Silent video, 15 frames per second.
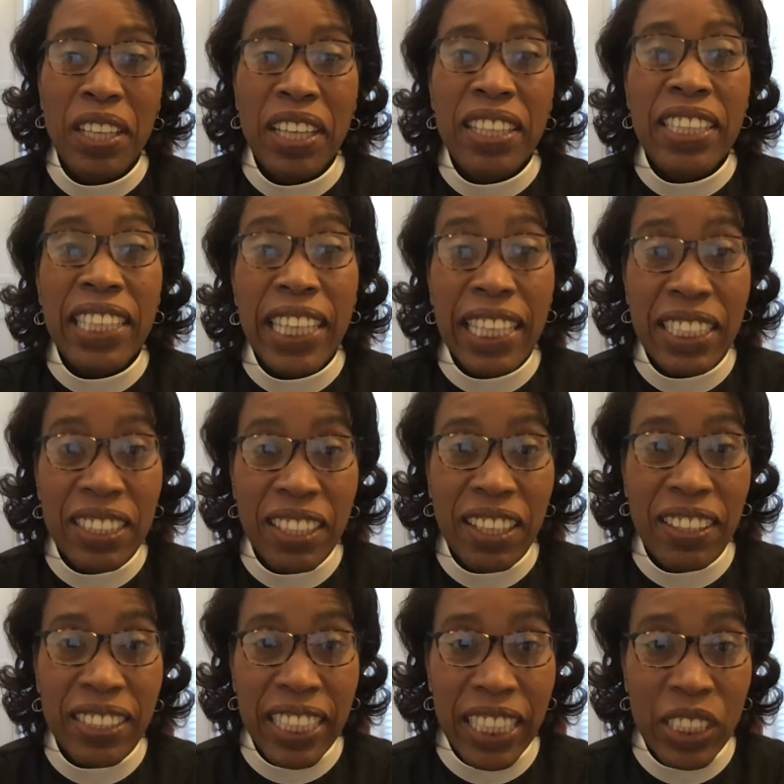The
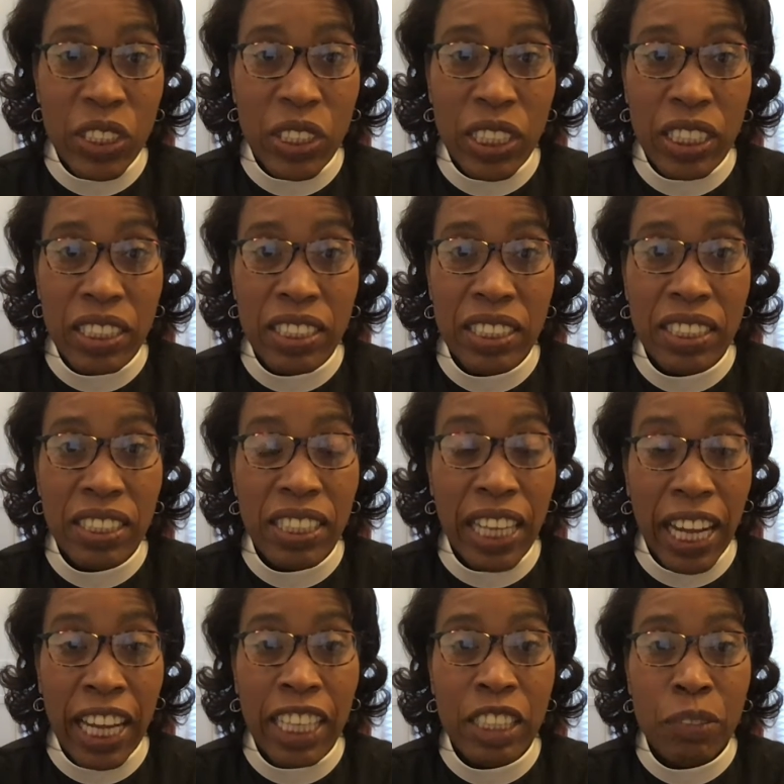incarnation,
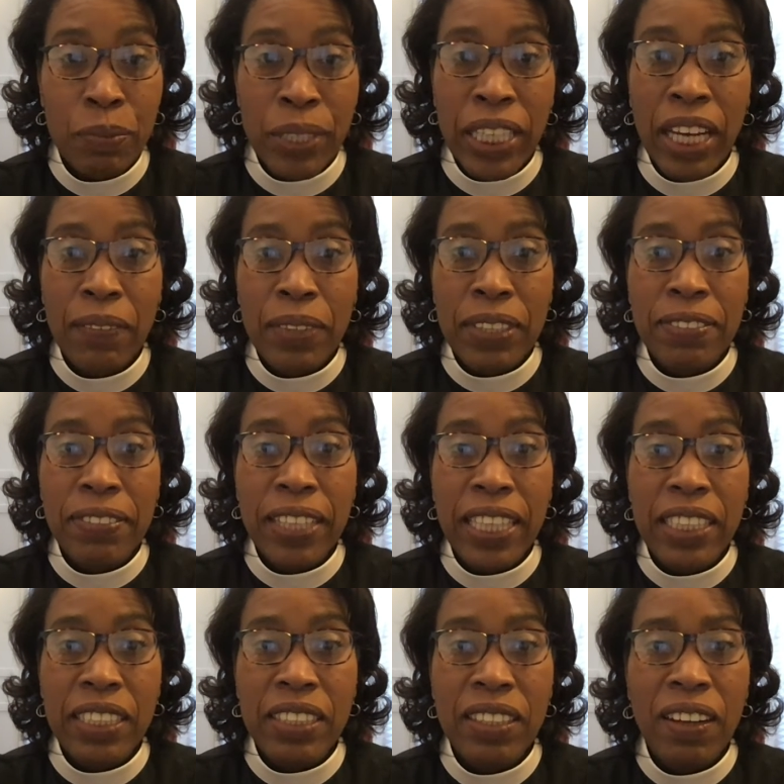God becoming
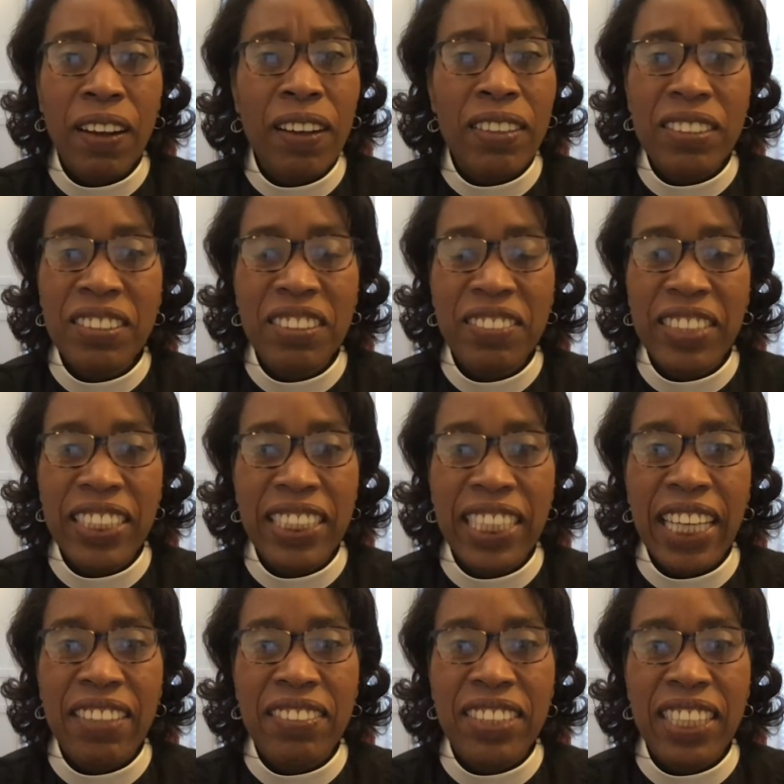flesh, also
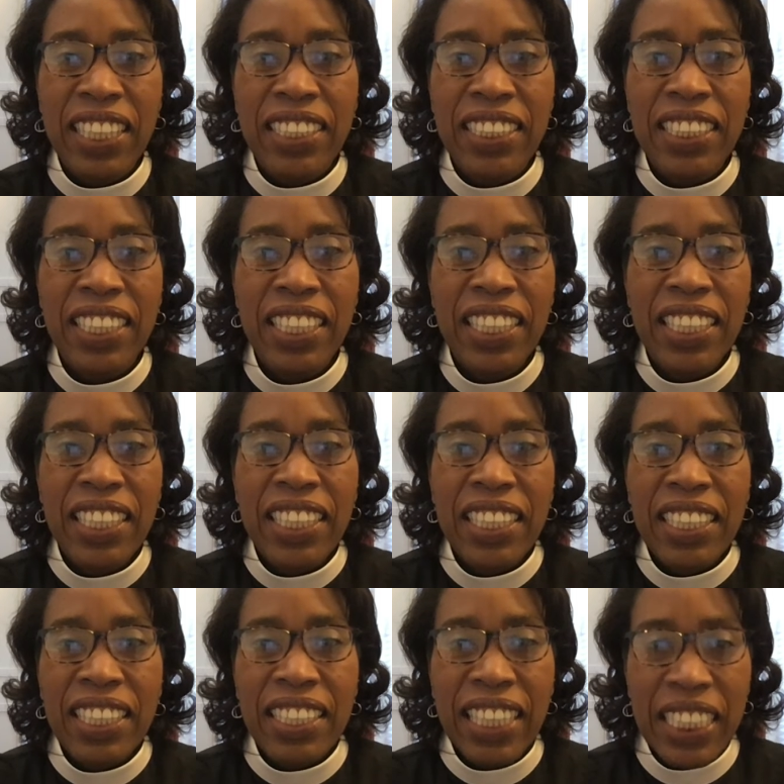astounds us
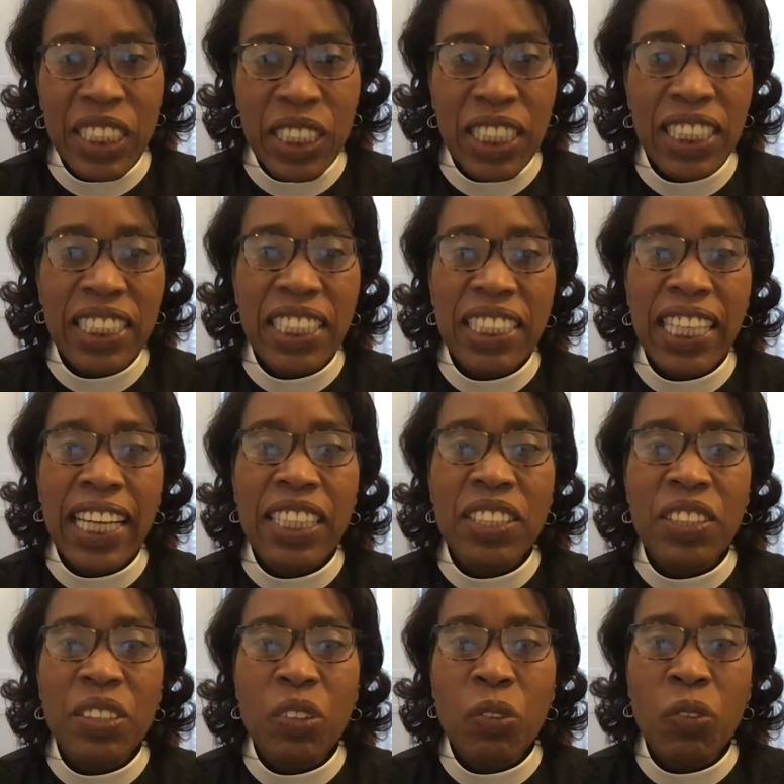that Jesus
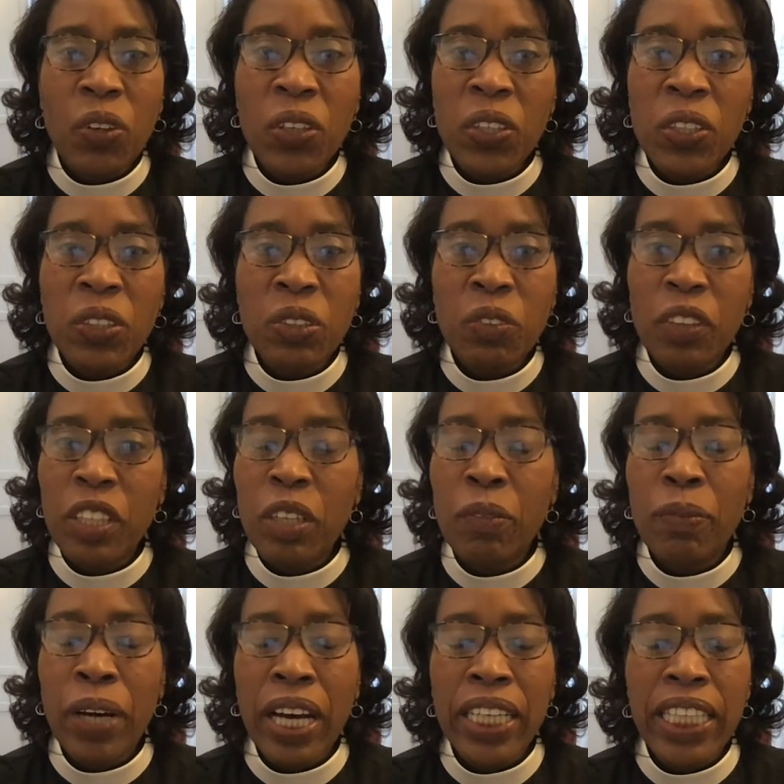entered the world with a
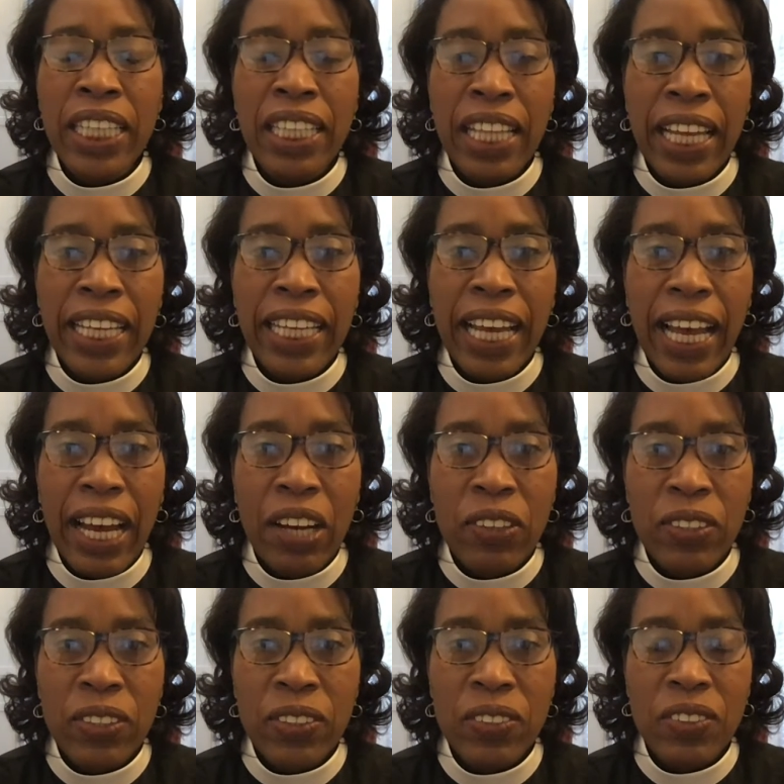body like
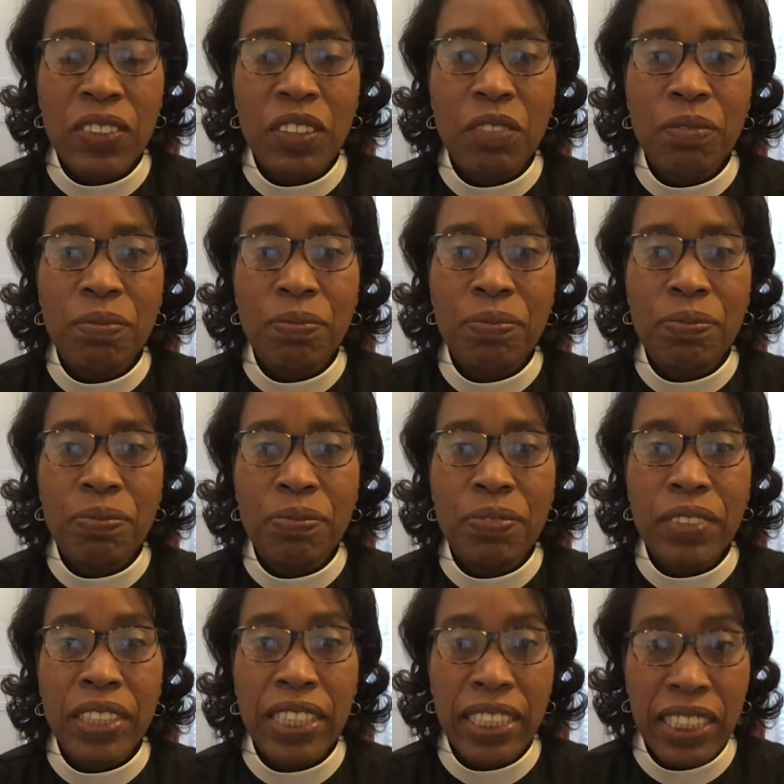ours.
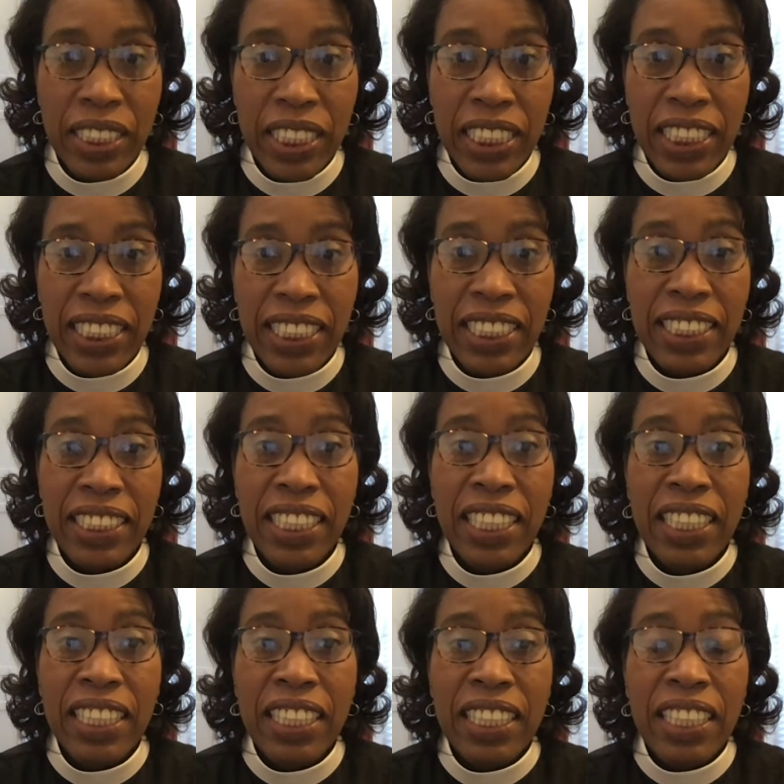In Jesus,
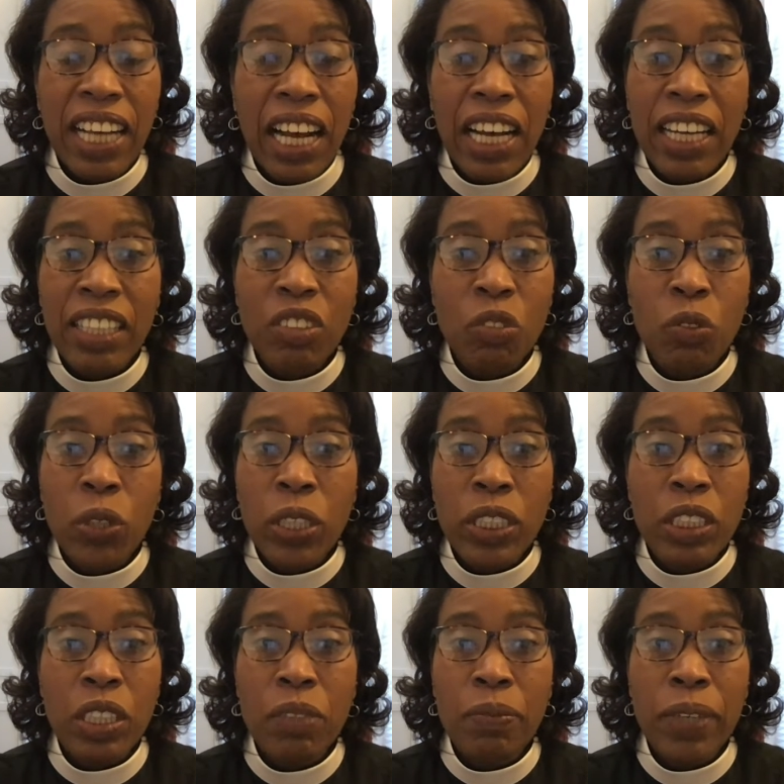God
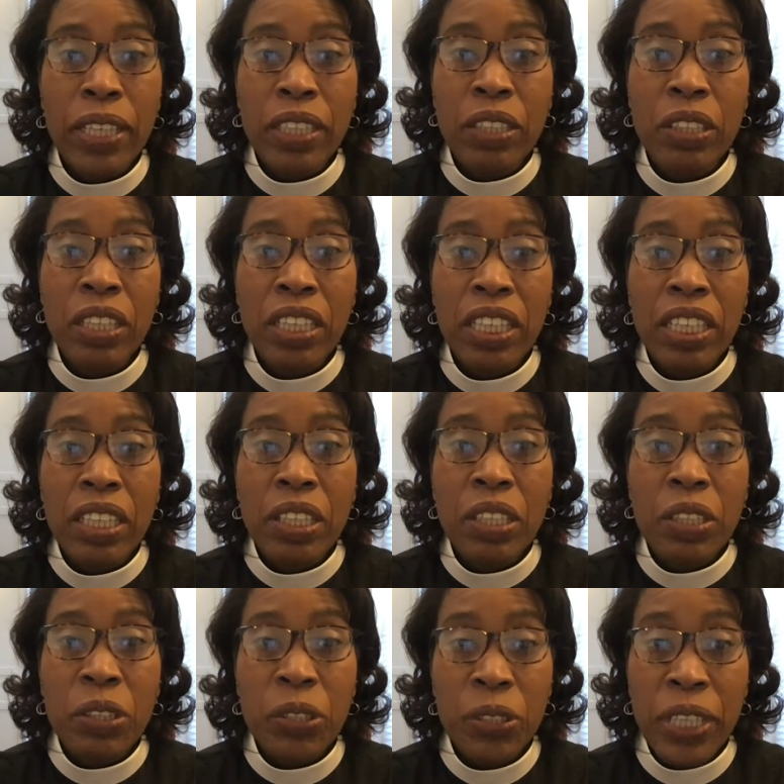worked among
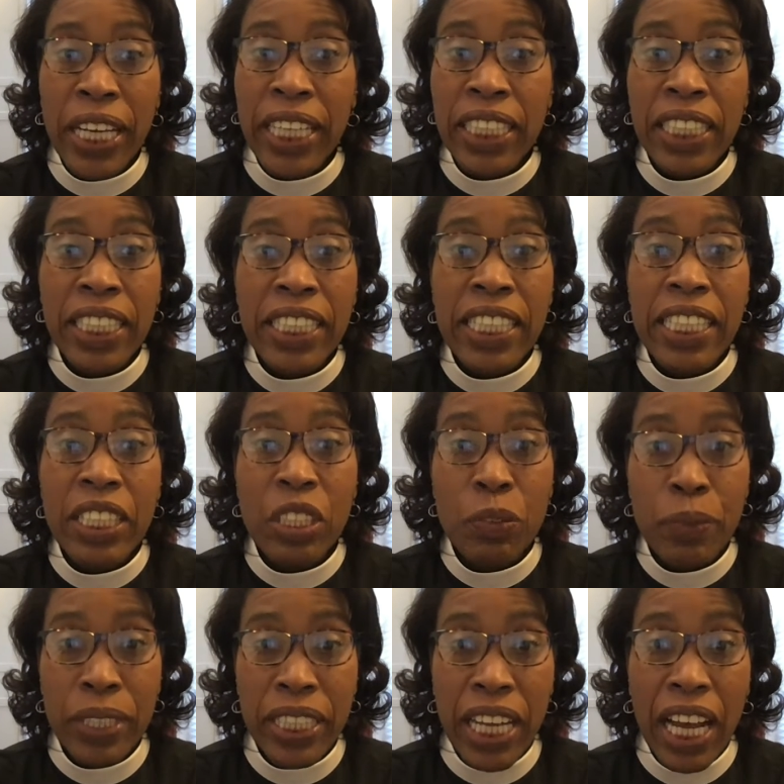created
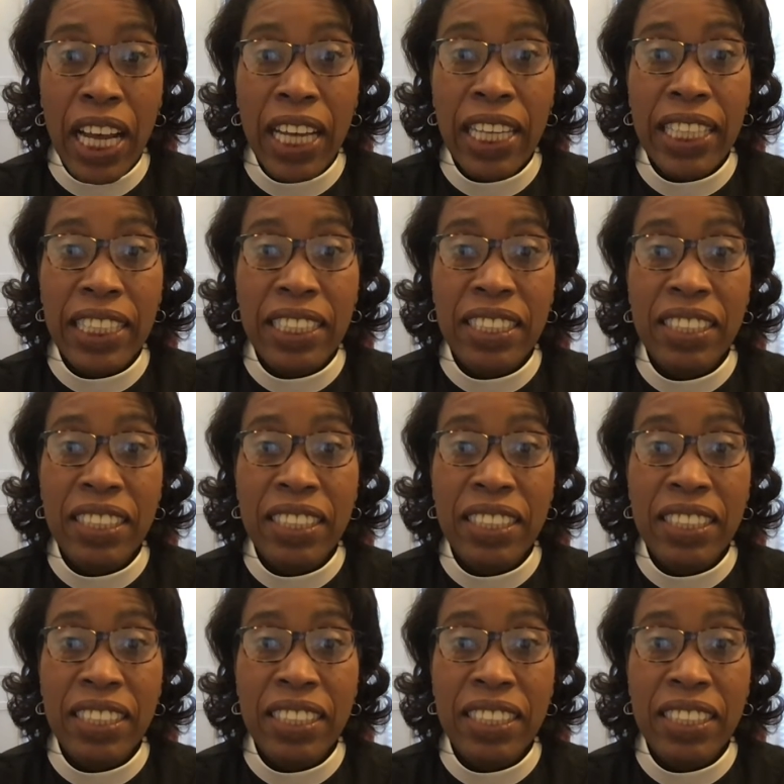humankind,